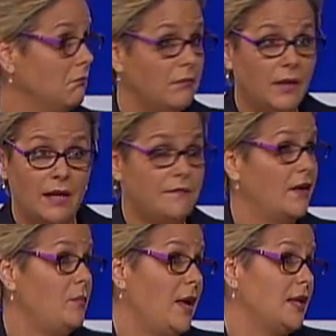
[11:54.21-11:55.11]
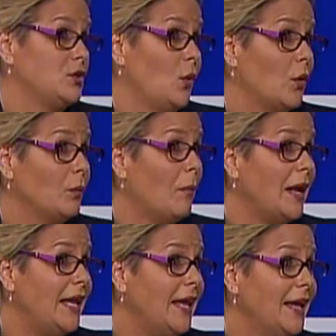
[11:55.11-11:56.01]
if I may talk
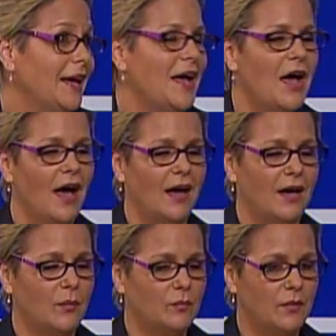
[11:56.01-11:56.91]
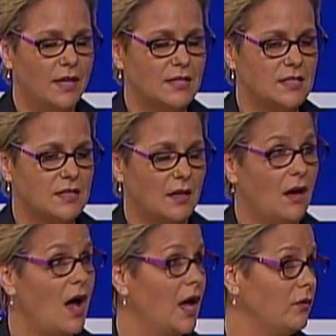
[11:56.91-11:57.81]
money, it's
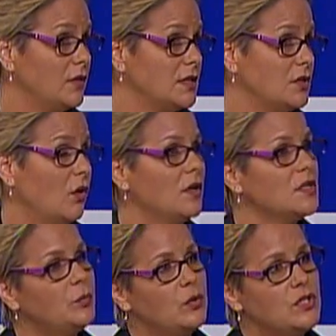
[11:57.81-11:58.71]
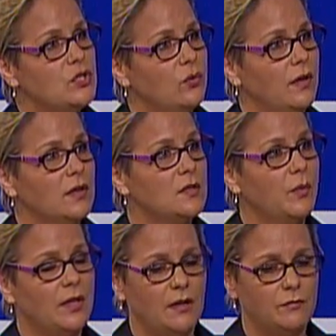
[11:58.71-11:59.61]
$100 per student, but
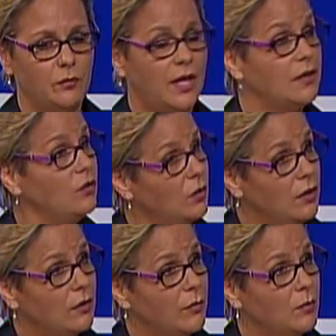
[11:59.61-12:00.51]
if we get an early commitment